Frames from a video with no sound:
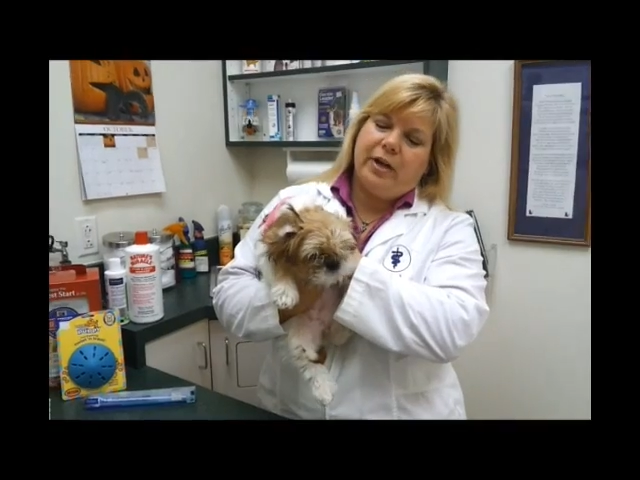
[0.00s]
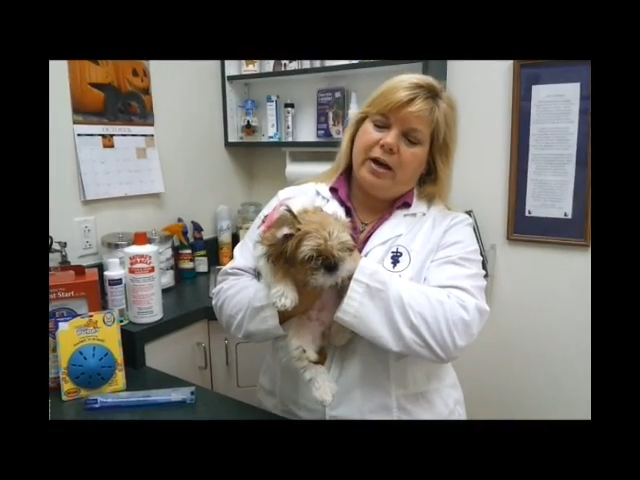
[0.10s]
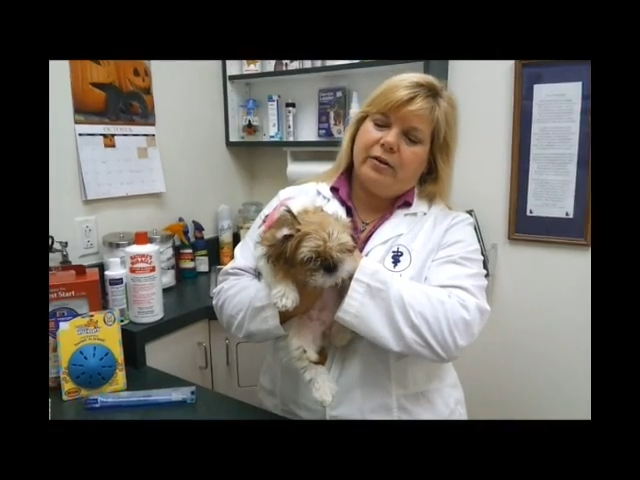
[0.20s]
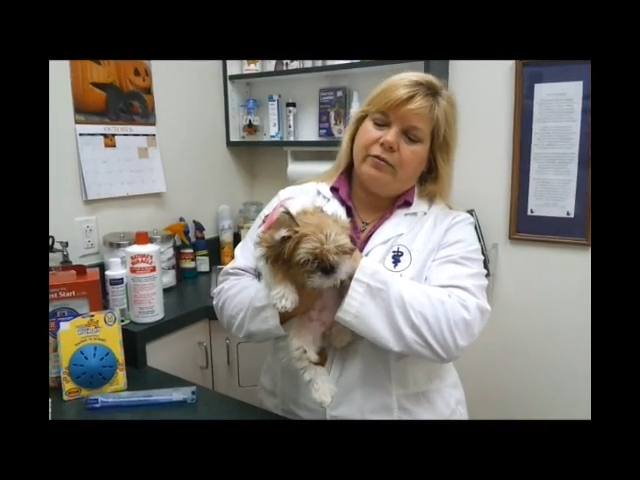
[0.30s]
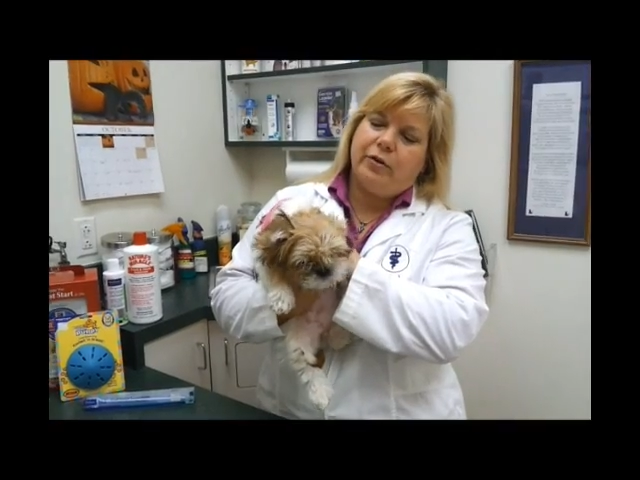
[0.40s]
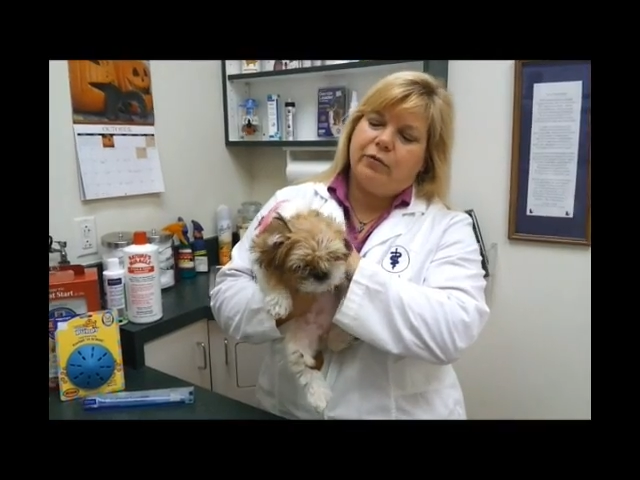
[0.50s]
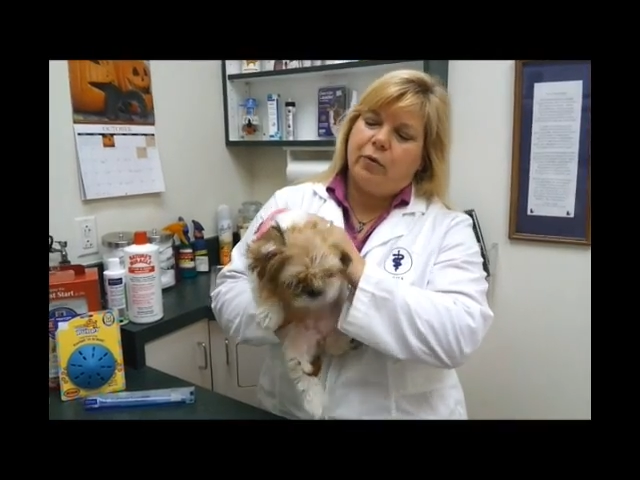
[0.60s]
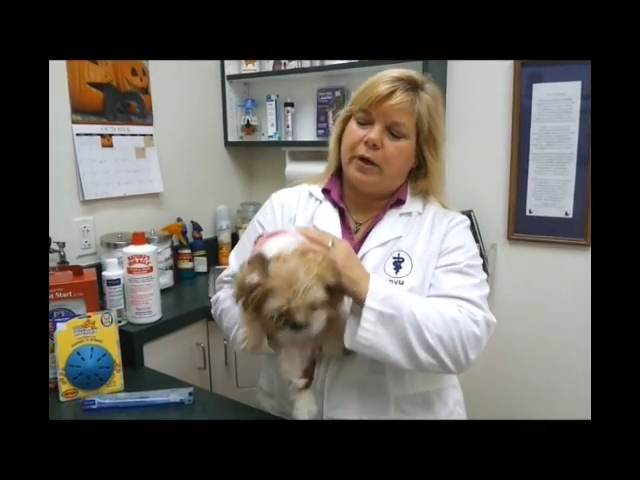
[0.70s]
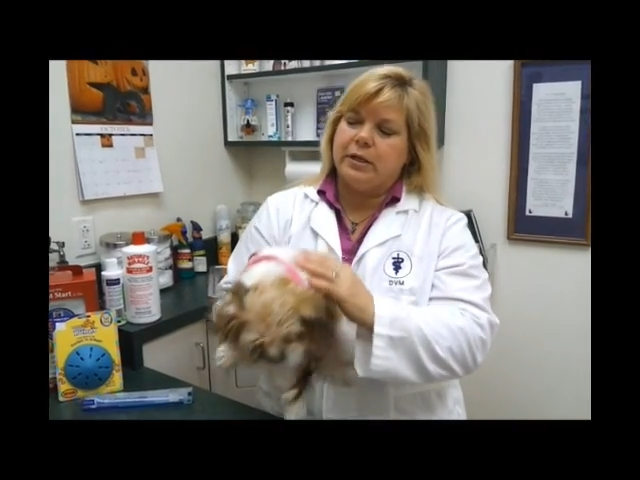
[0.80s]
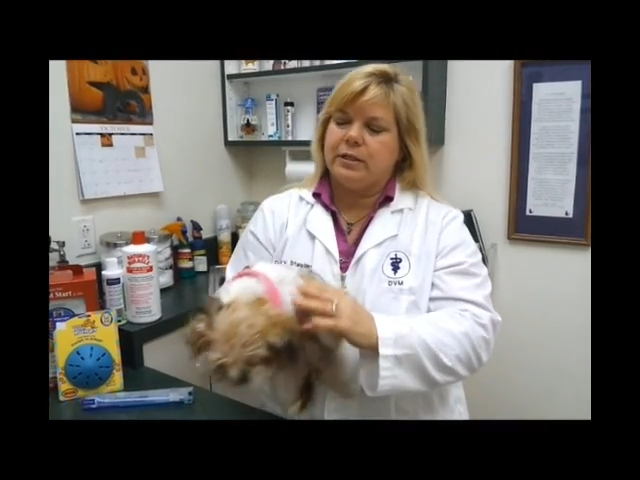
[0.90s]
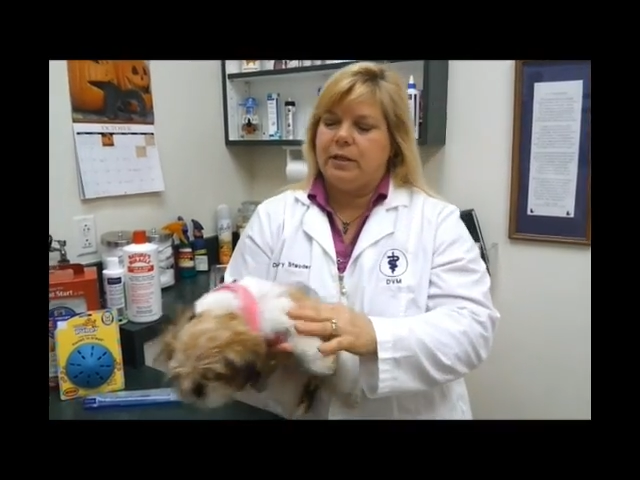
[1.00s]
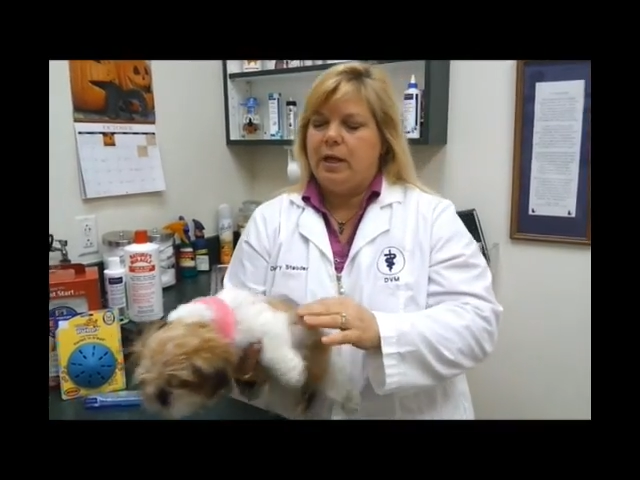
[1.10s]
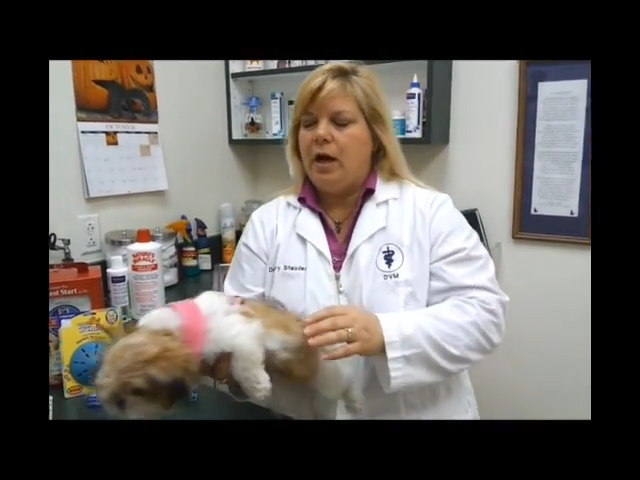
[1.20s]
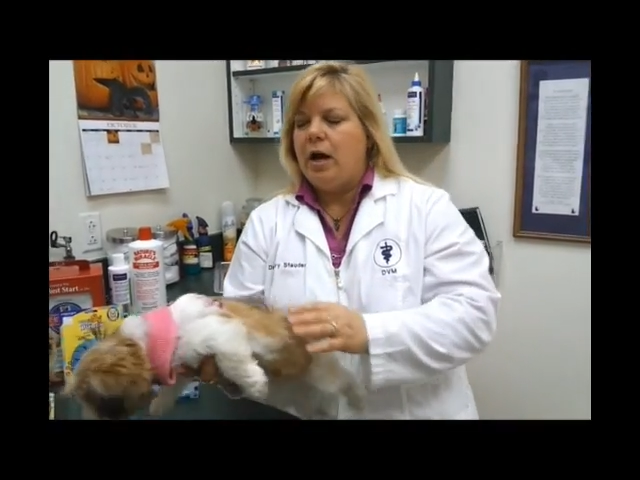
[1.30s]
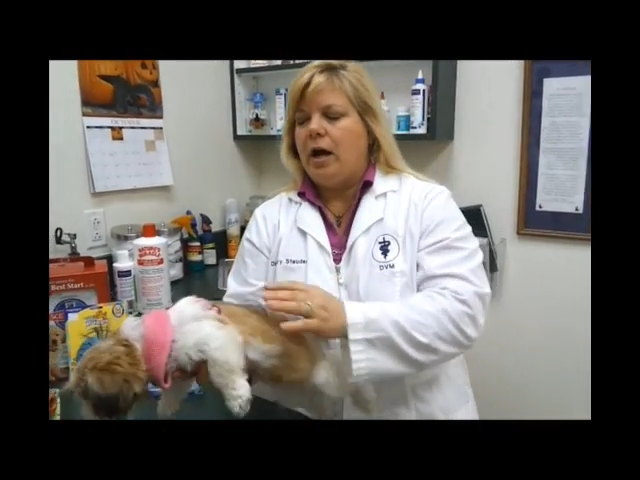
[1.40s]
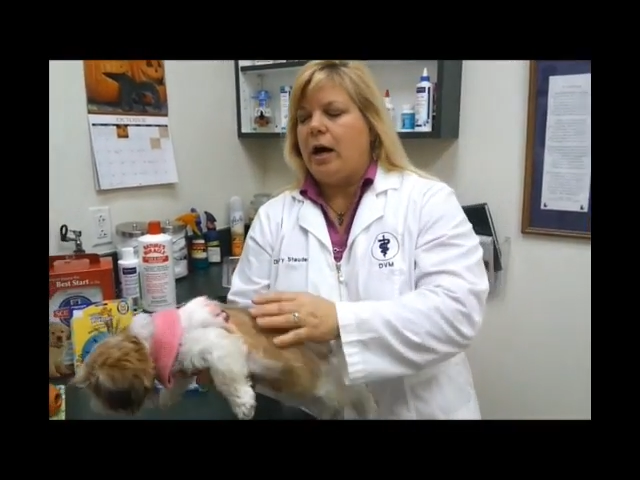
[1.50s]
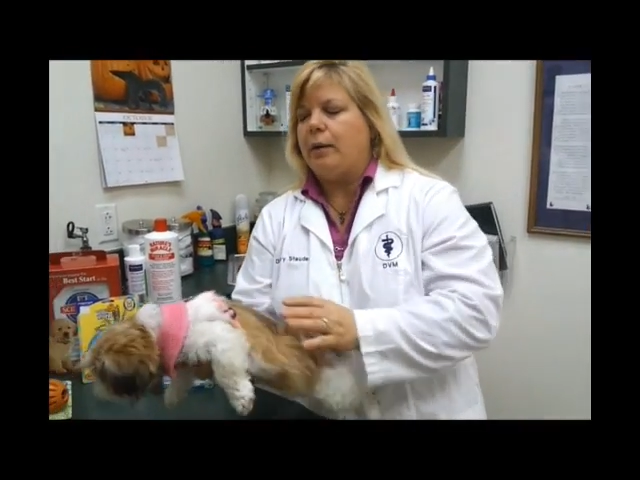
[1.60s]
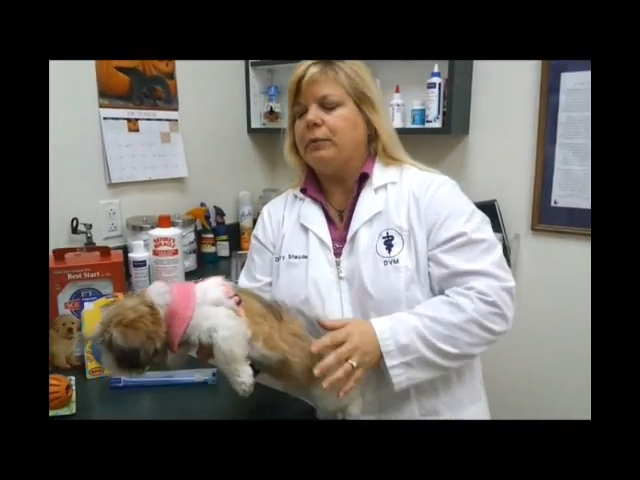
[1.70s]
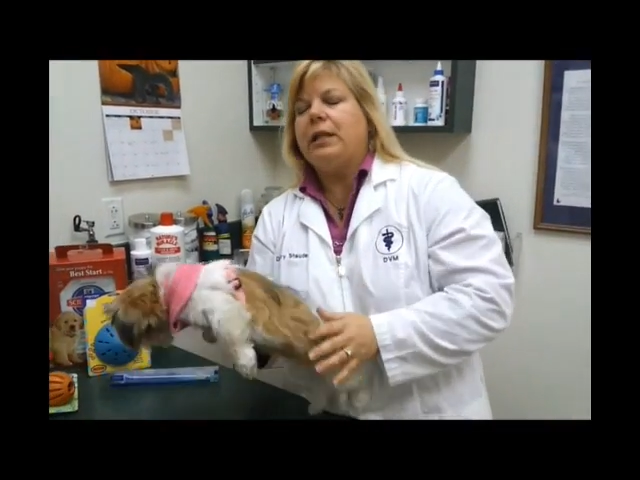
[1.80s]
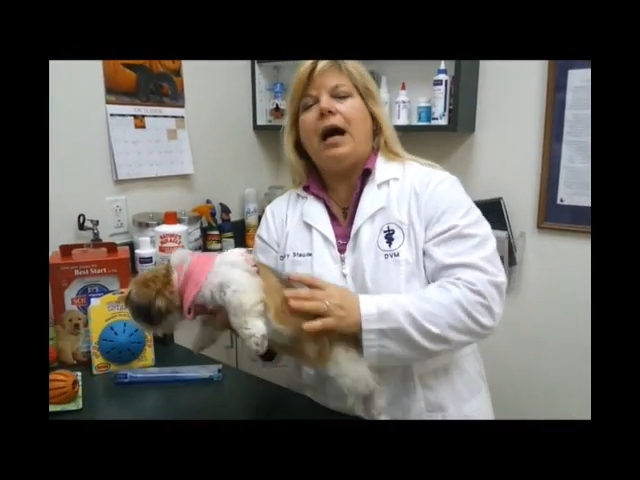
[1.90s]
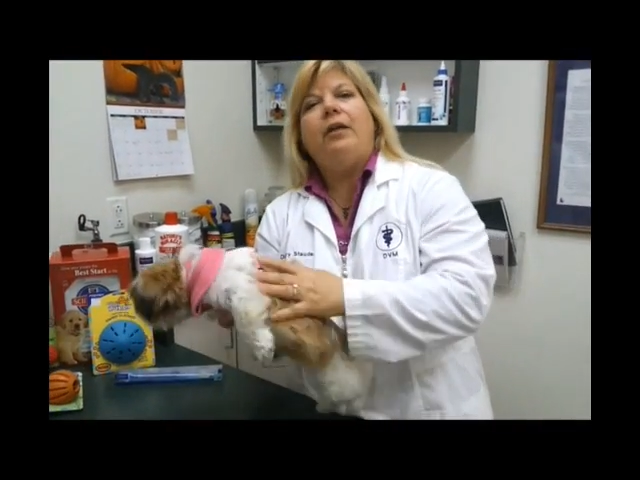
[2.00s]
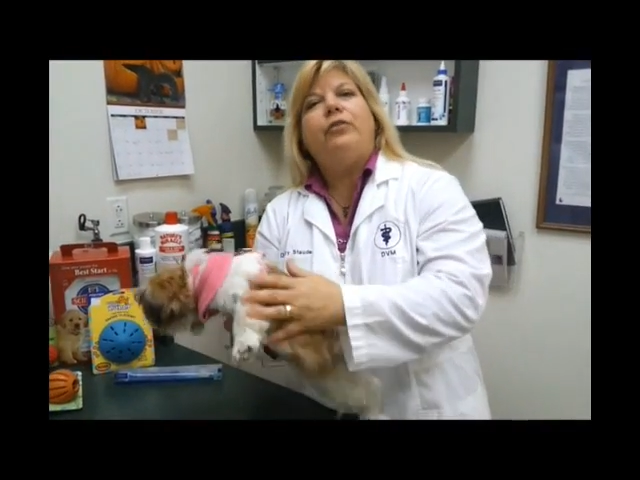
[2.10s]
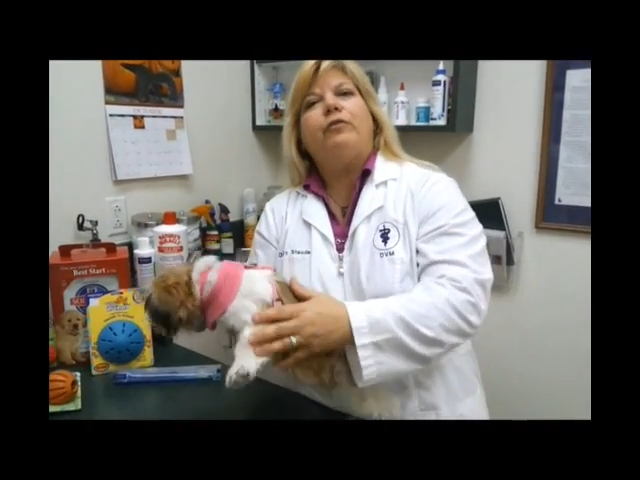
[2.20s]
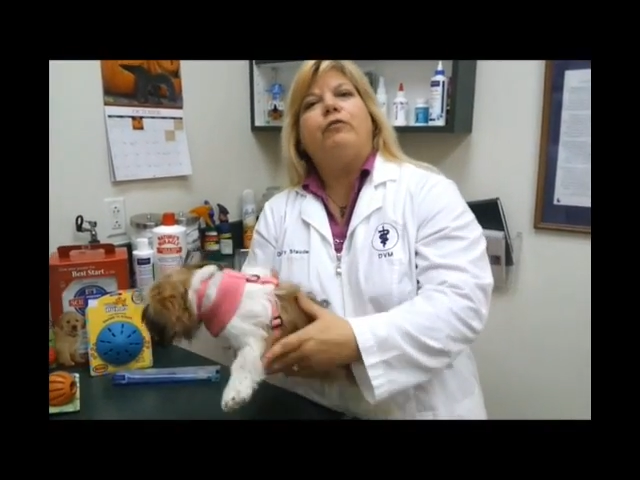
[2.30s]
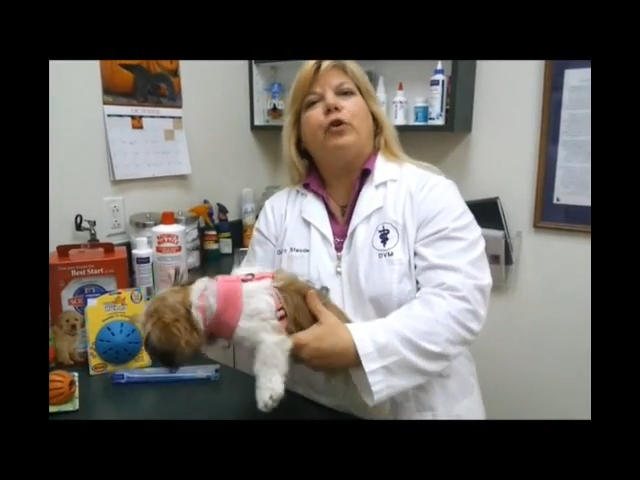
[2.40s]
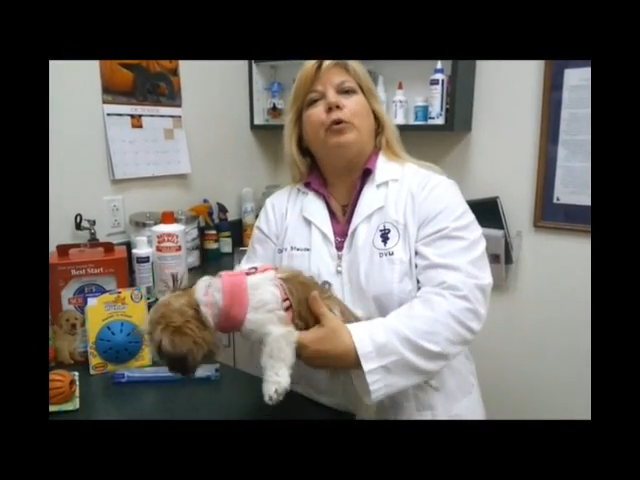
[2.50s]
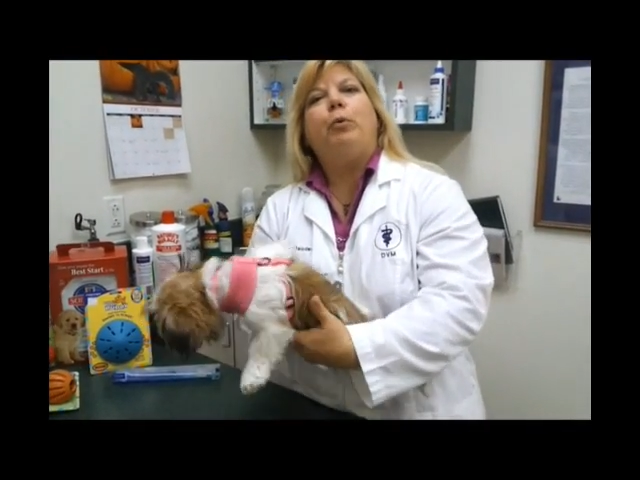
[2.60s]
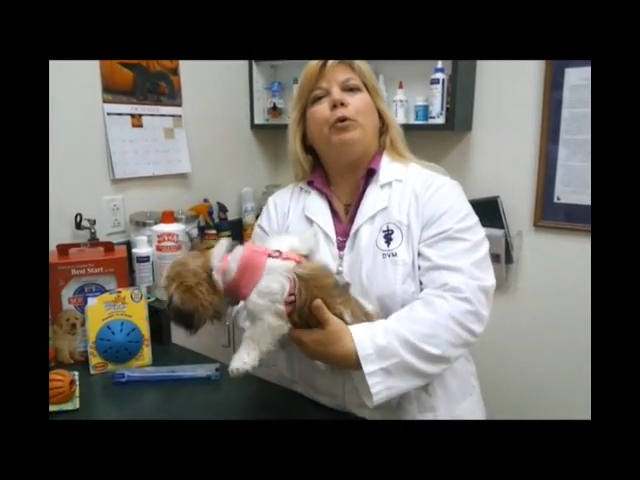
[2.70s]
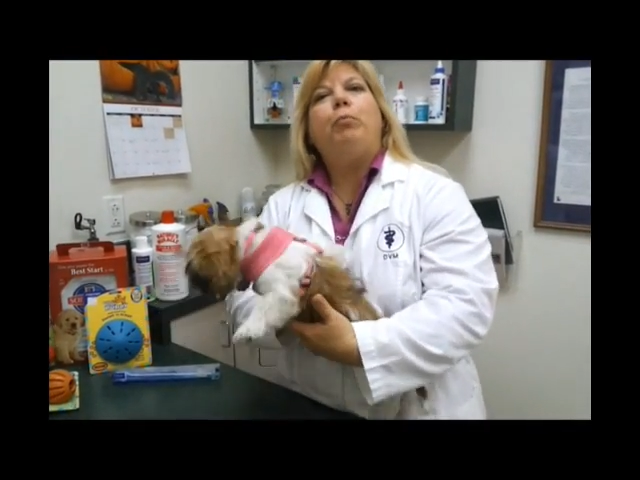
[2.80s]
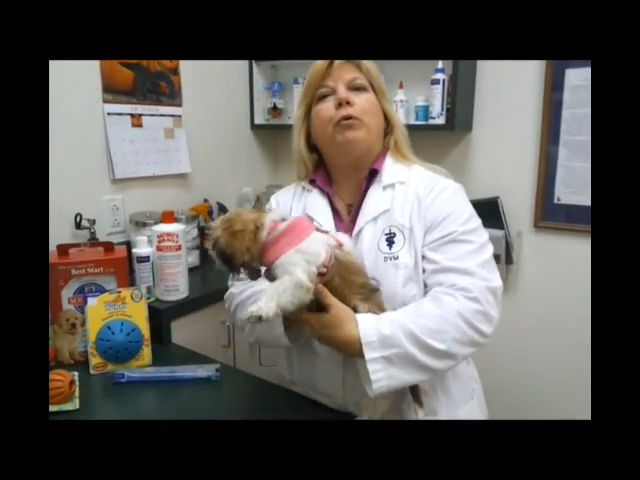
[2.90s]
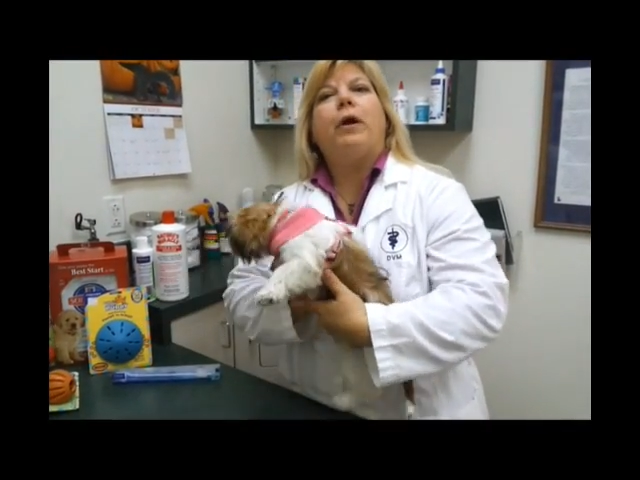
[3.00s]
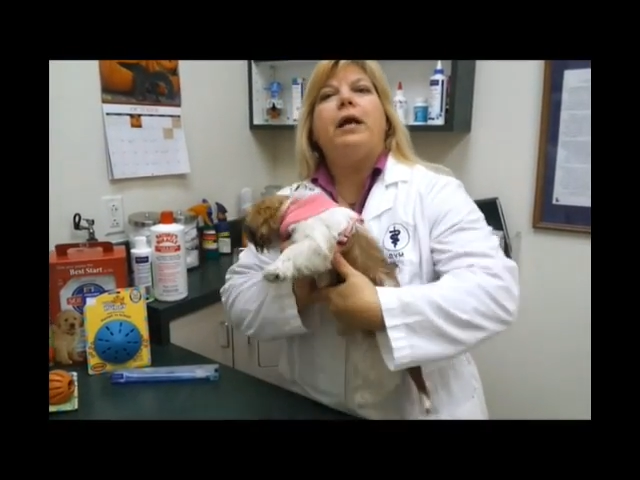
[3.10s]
and the sound of your voice. Lots of verbal